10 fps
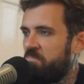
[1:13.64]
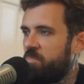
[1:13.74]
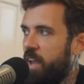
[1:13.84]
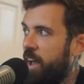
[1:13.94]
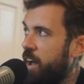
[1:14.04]

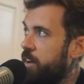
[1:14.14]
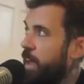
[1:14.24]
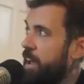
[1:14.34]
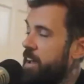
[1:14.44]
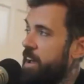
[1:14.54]
Yeah.
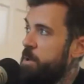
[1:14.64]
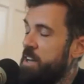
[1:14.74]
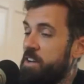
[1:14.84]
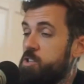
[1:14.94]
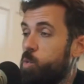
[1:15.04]
Hey, I
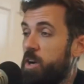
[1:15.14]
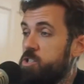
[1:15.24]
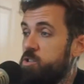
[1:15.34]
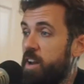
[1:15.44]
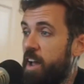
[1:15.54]
mean, and it's
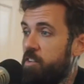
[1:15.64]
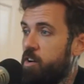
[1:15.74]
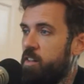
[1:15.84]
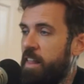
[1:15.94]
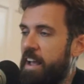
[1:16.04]
weird too to have a
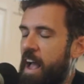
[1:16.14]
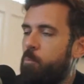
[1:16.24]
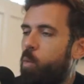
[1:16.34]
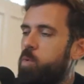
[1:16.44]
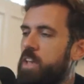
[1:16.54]
girl, like,
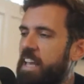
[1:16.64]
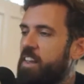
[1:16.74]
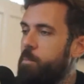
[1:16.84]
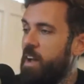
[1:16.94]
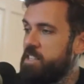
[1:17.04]
I'm
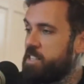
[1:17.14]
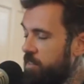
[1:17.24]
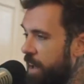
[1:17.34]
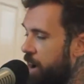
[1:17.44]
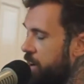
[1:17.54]
killing
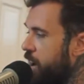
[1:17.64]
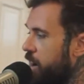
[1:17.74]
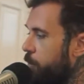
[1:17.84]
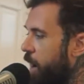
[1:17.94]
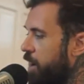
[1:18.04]
myself out
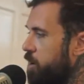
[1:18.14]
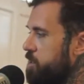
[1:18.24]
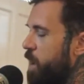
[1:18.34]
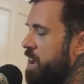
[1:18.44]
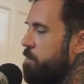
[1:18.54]
here and my
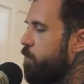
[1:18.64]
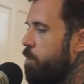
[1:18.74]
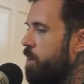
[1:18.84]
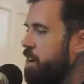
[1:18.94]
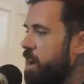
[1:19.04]
girl's making
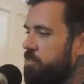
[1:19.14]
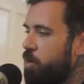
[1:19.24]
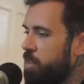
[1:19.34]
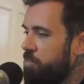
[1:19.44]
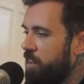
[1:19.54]
more money off
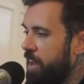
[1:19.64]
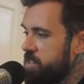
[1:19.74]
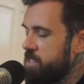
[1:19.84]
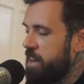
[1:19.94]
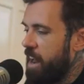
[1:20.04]
OnlyFans
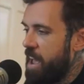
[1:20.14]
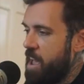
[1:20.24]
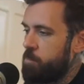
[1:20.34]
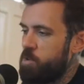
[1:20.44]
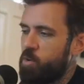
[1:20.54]
mm-hmm. than I
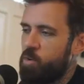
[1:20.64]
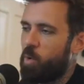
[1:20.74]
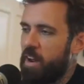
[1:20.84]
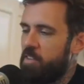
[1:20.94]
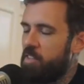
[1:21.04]
am doing
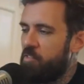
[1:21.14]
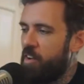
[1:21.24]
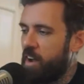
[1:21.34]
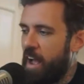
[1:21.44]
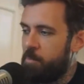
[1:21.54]
whatever the
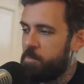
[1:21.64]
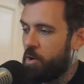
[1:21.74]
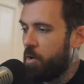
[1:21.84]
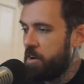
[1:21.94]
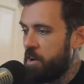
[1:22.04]
fuck I'm
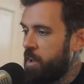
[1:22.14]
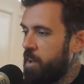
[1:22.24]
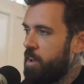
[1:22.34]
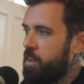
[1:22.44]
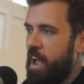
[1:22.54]
doing.
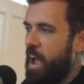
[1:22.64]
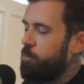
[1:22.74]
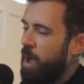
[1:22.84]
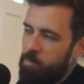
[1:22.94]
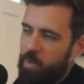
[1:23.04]

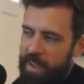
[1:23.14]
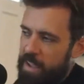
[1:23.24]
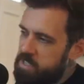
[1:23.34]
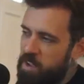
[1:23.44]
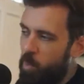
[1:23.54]
I'm like,
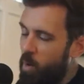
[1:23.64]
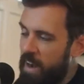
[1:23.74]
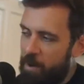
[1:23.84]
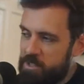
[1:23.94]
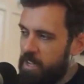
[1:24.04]
at some
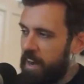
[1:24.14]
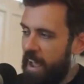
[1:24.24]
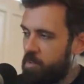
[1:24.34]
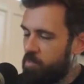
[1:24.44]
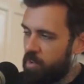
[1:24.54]
point I was going to
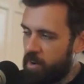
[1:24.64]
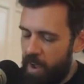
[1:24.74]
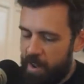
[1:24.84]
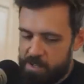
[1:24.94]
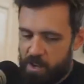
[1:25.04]
have to figure
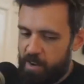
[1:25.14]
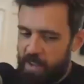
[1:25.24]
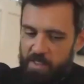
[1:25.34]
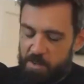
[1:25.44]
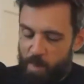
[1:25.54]
out how to start
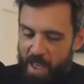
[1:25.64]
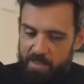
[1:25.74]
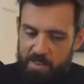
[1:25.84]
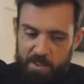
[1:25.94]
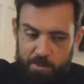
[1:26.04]
getting this
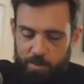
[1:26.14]
bag too.